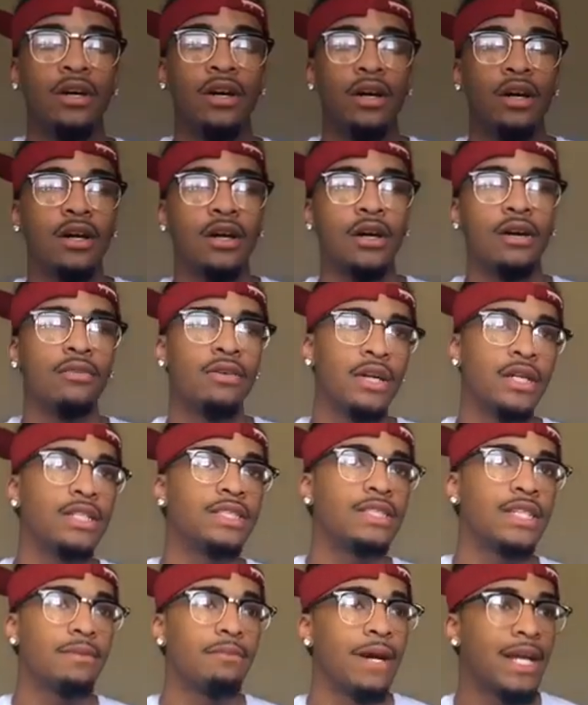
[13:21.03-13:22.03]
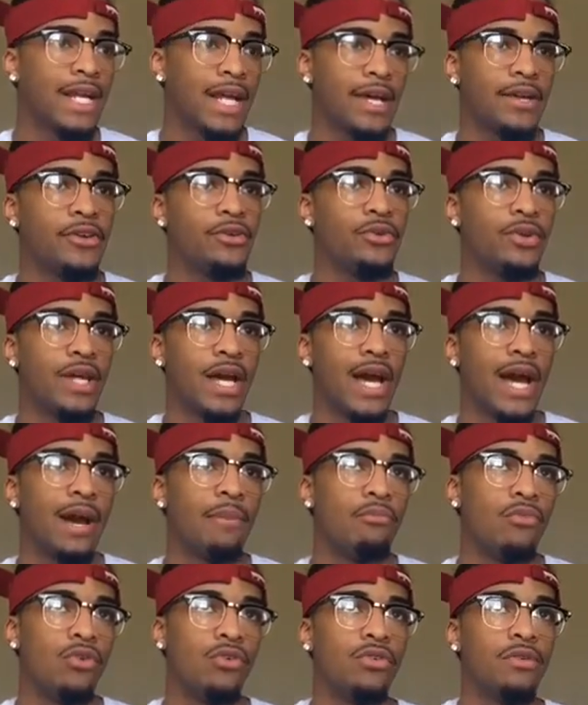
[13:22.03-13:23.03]
Around the time I lie to you now, I
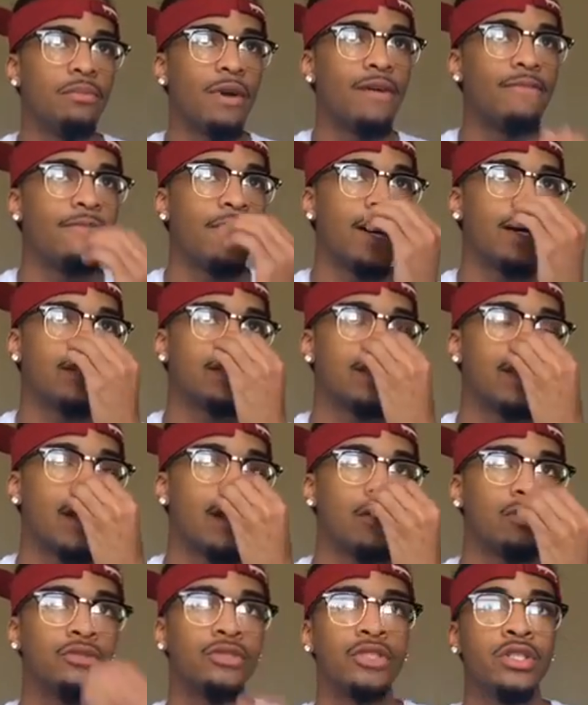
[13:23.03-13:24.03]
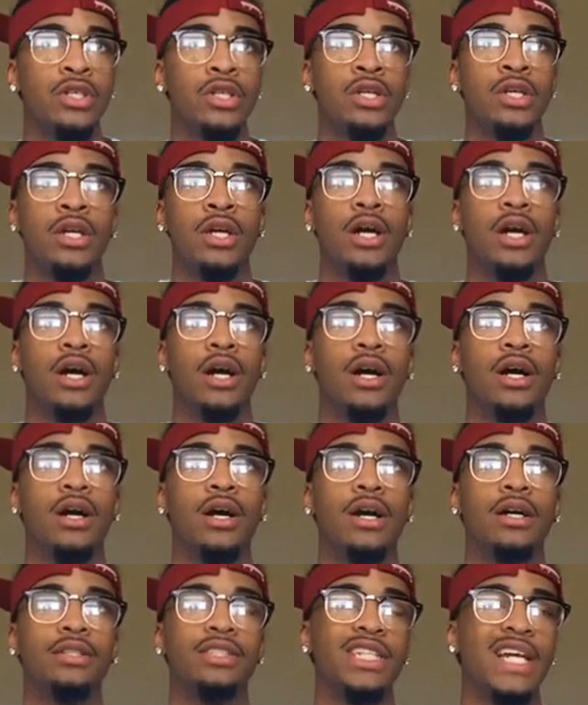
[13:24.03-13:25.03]
moved to my father's house.
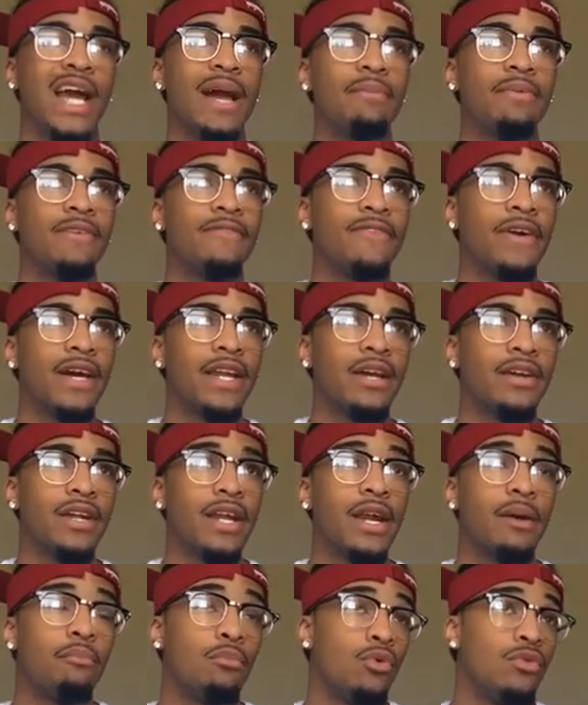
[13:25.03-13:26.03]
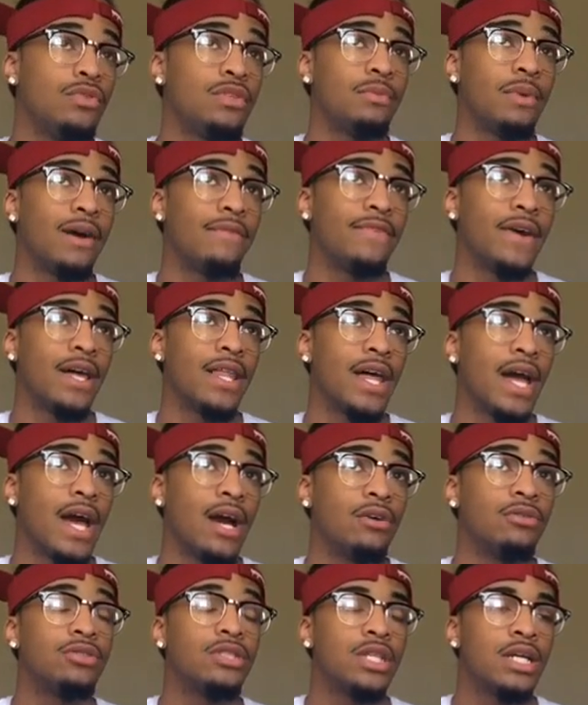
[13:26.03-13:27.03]
She happened to find out that I moved to my father's
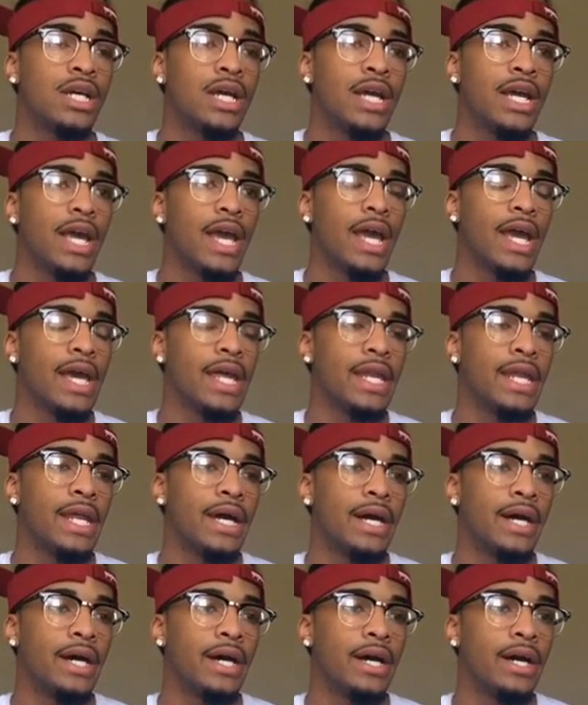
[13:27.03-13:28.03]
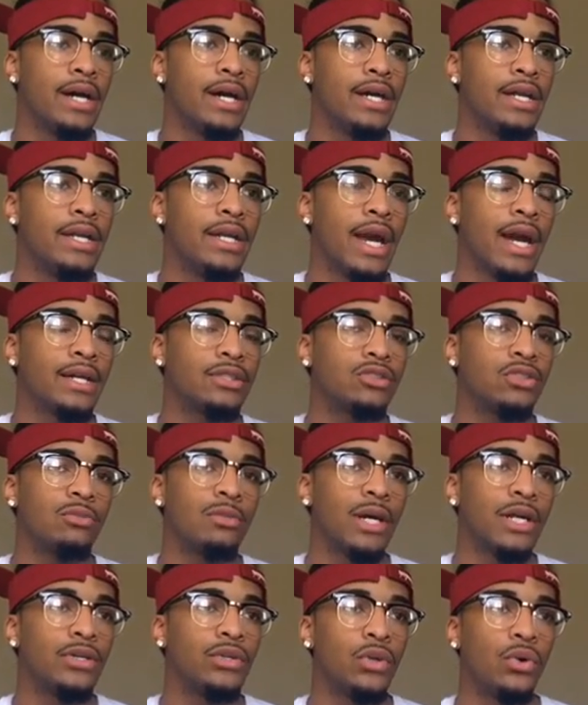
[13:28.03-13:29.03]
house. And knocks on
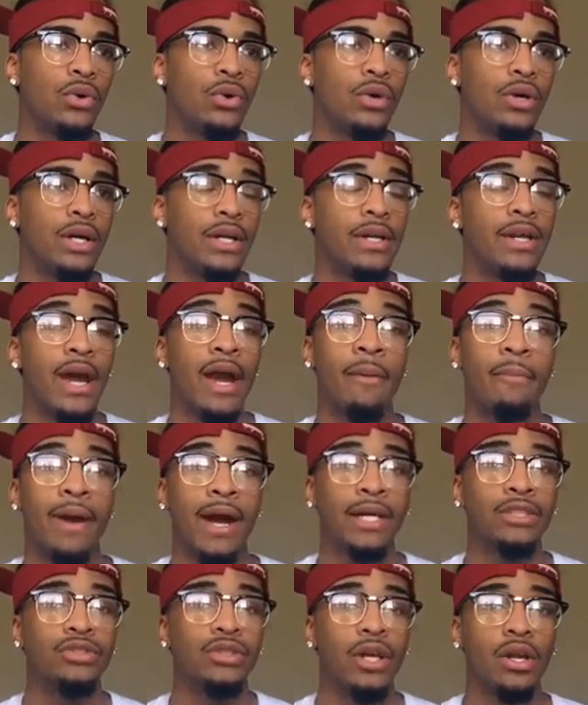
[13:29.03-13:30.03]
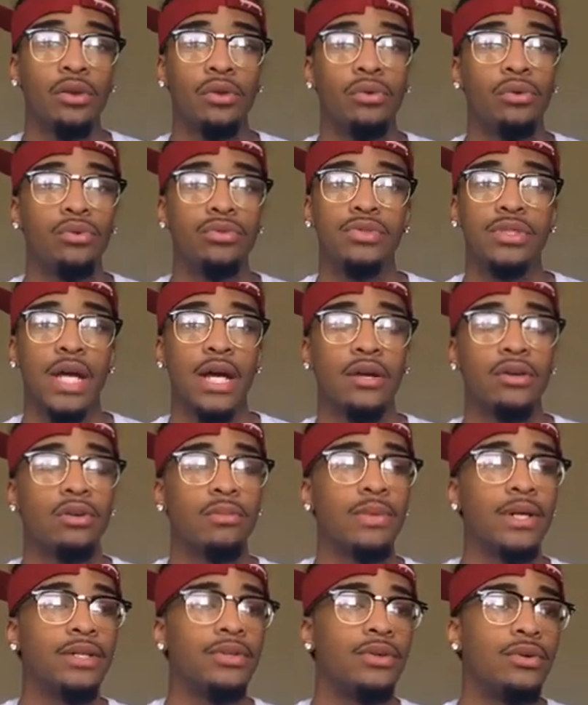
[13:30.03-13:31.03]
my door. Now, mind you, I don't know who's knocking
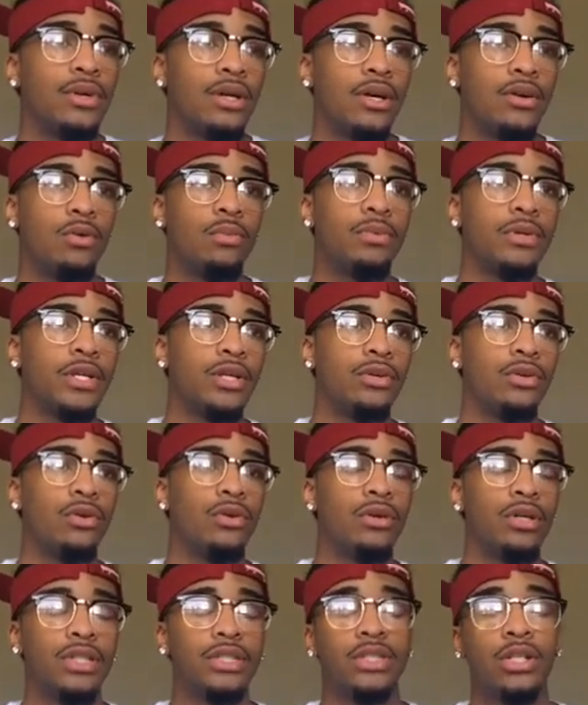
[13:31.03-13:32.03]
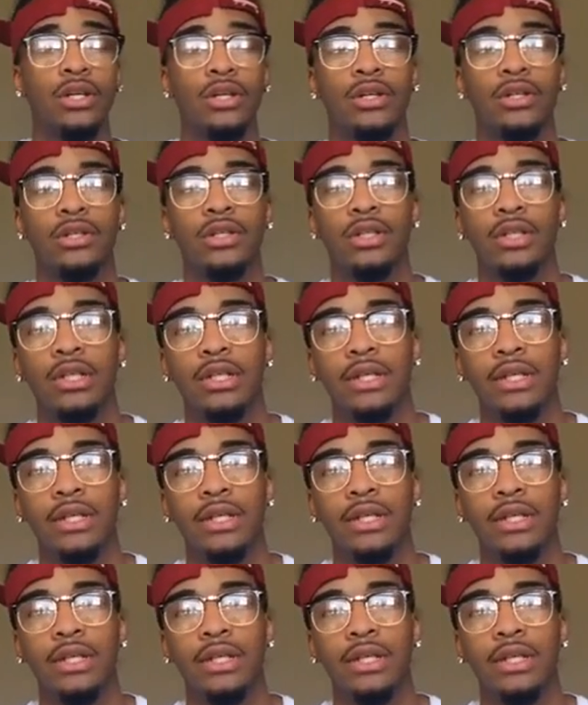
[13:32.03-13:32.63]
on my door. I open the door. It's her.